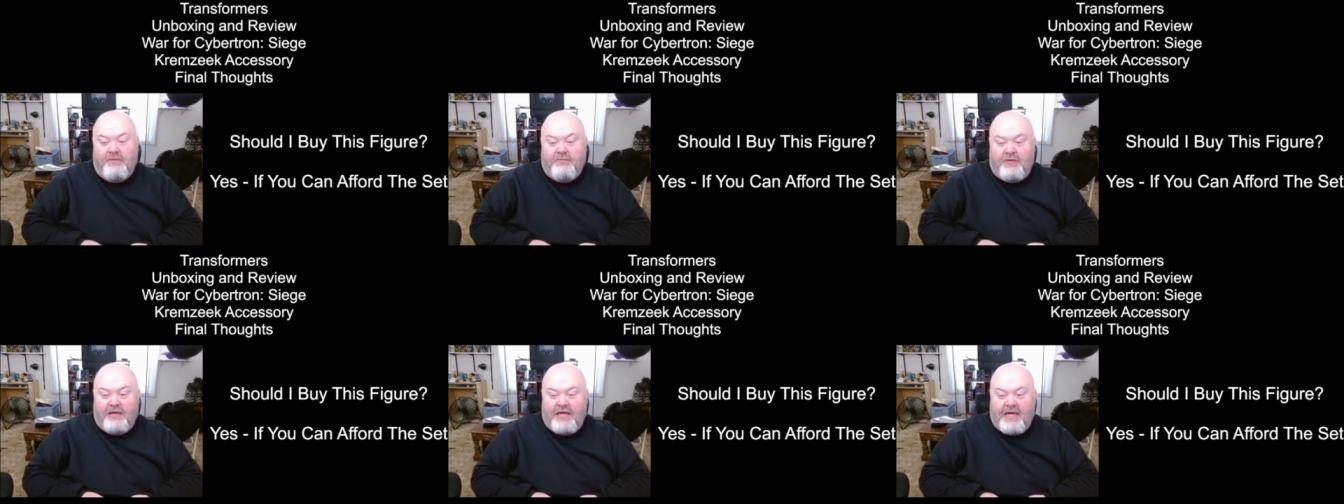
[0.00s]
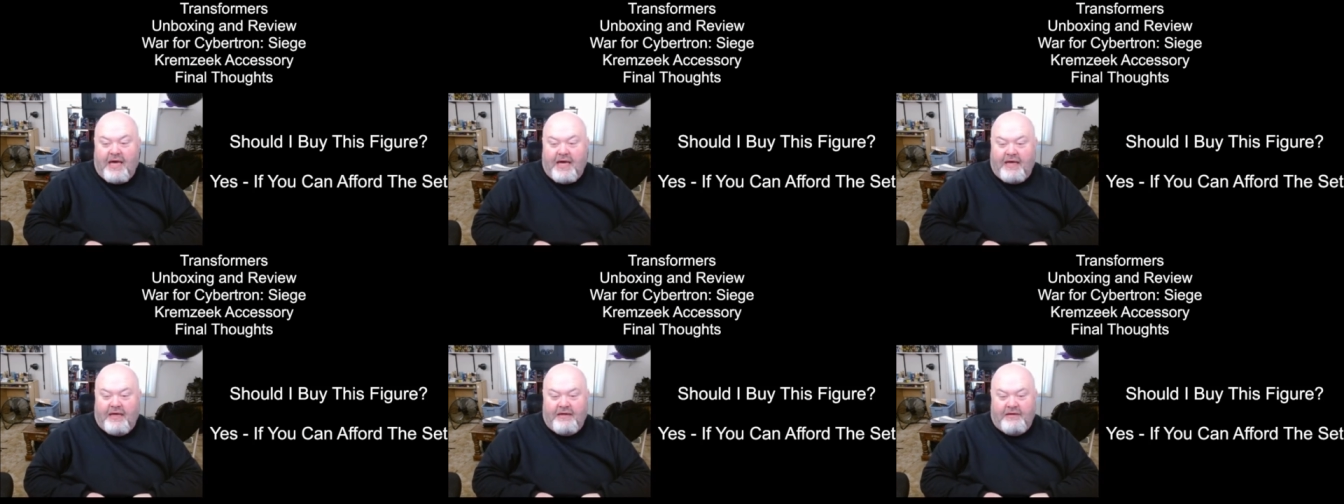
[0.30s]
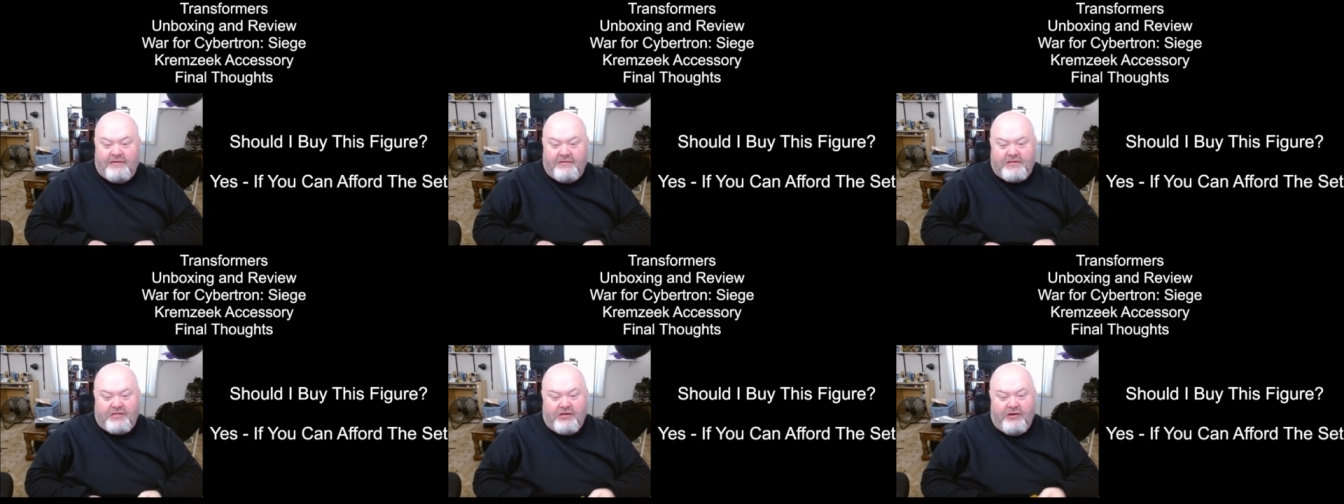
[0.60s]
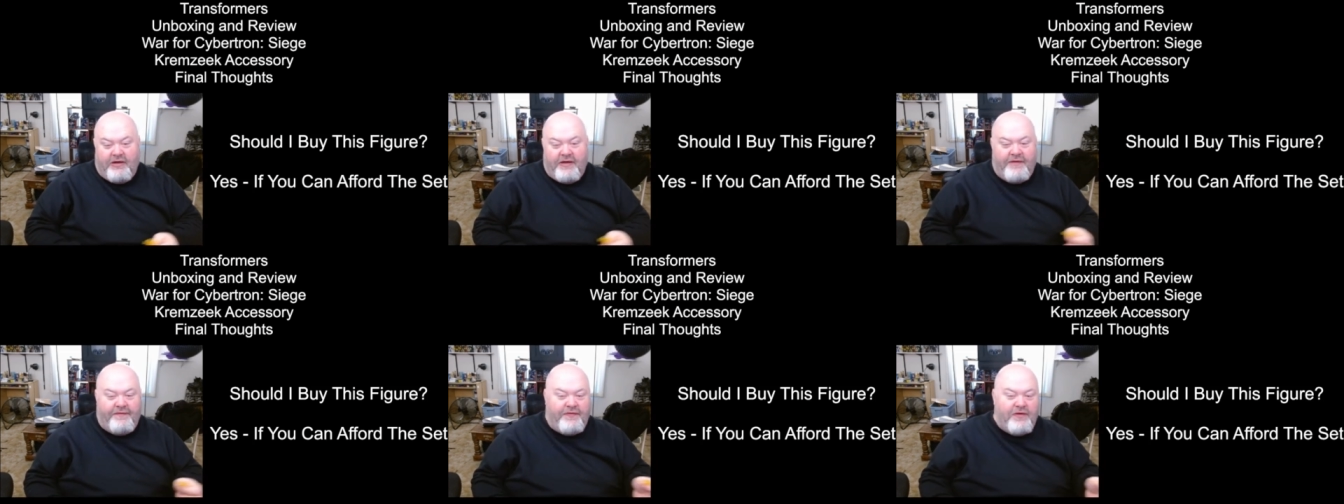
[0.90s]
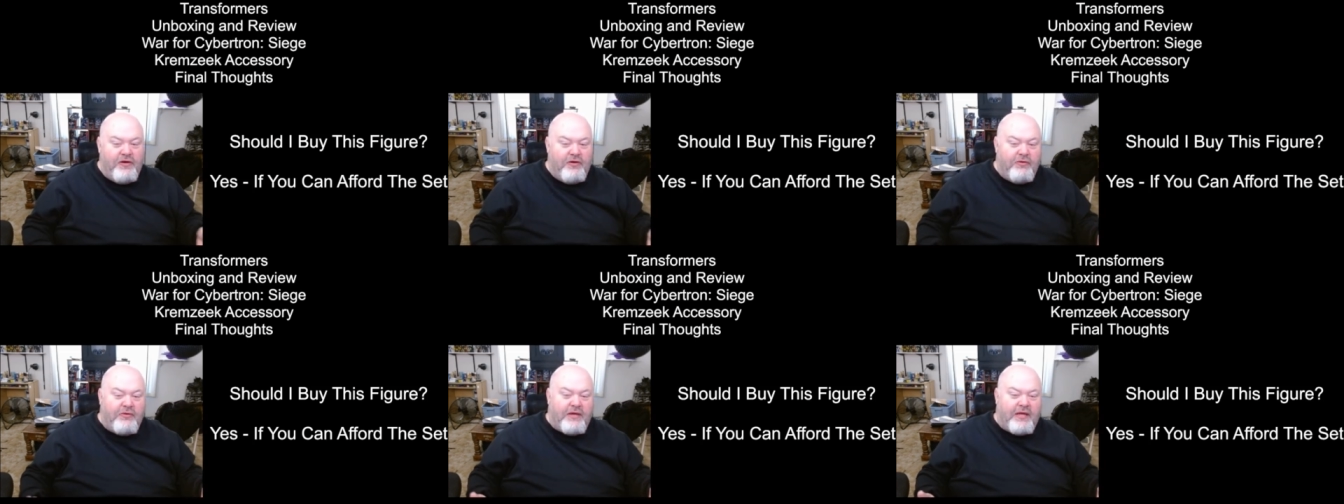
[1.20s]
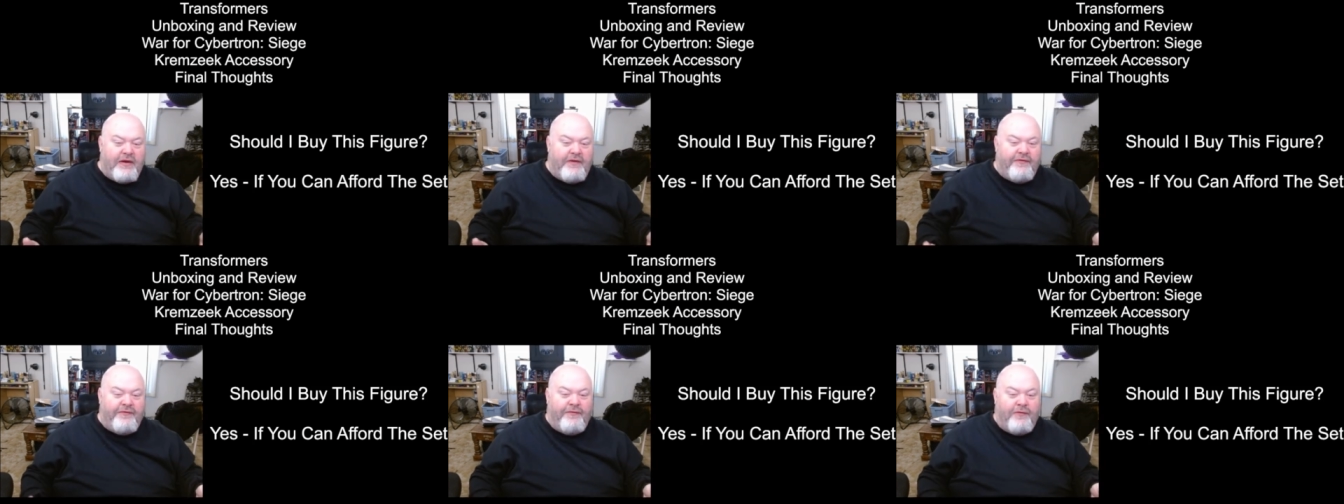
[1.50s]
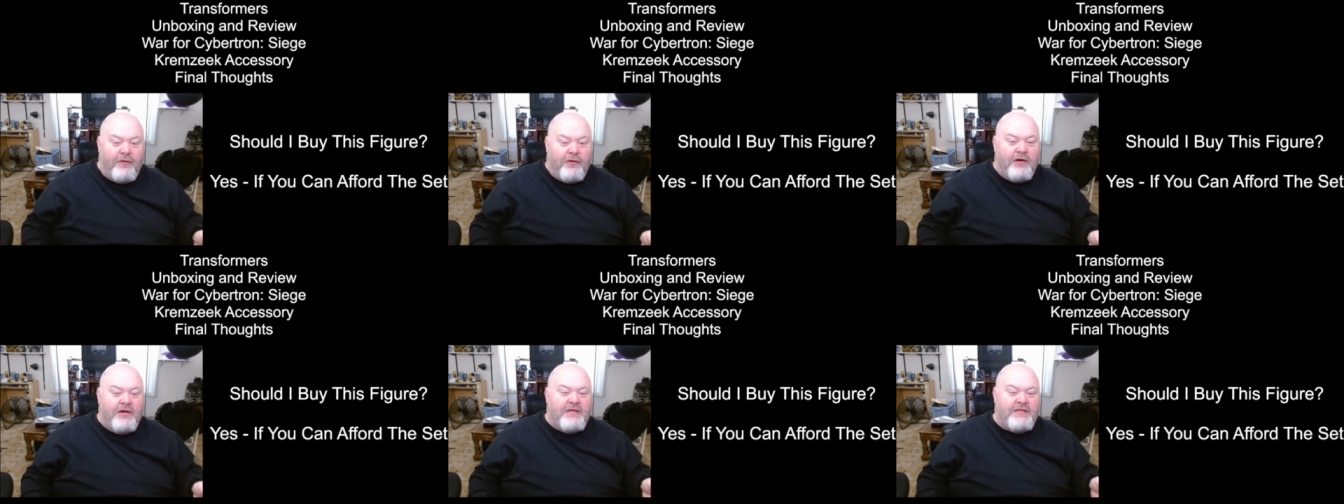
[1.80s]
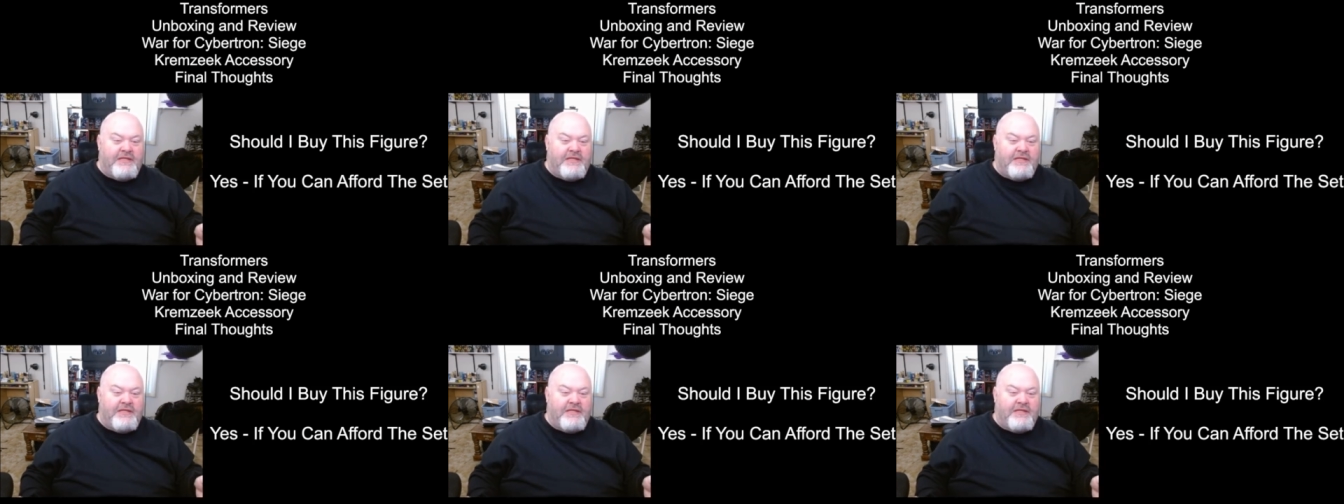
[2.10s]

But yeah, so if you can afford